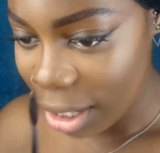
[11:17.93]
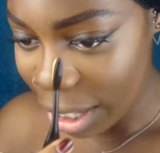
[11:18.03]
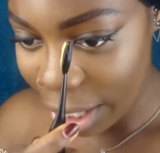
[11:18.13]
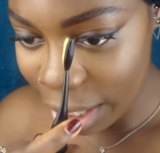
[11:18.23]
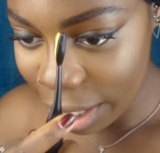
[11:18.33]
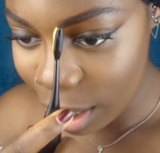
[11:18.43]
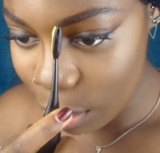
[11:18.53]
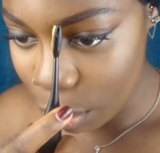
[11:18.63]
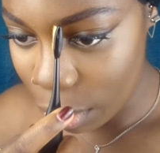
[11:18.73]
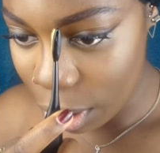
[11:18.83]
Okay, that is
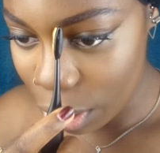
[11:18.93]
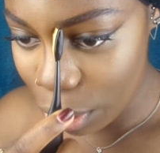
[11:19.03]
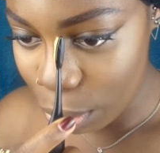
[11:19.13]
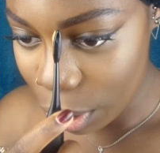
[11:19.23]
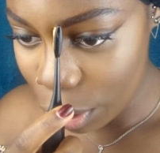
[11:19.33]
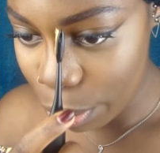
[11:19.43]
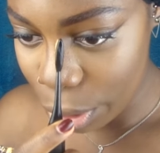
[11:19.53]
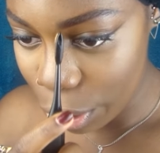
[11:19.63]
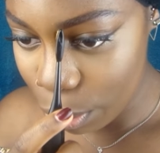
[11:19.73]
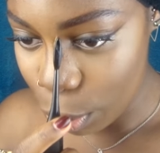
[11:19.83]
much
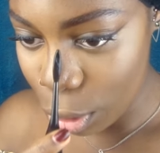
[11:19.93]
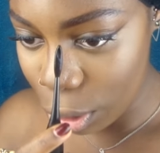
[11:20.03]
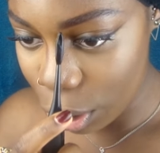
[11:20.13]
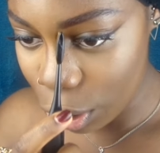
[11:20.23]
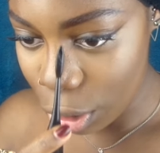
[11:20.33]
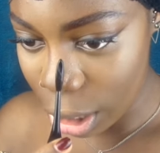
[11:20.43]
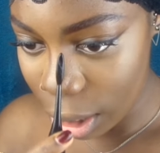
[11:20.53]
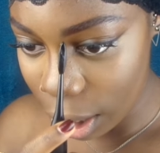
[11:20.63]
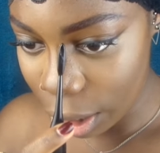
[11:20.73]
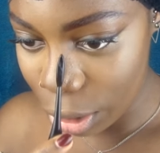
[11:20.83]
more
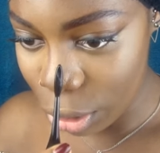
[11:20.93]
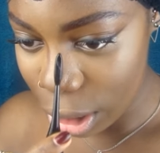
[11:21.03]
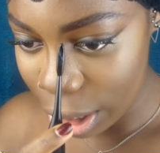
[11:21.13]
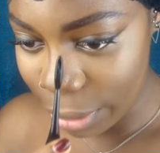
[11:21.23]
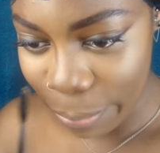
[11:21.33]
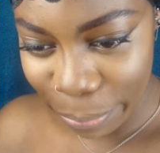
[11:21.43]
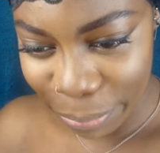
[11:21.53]
concentrated than I usually.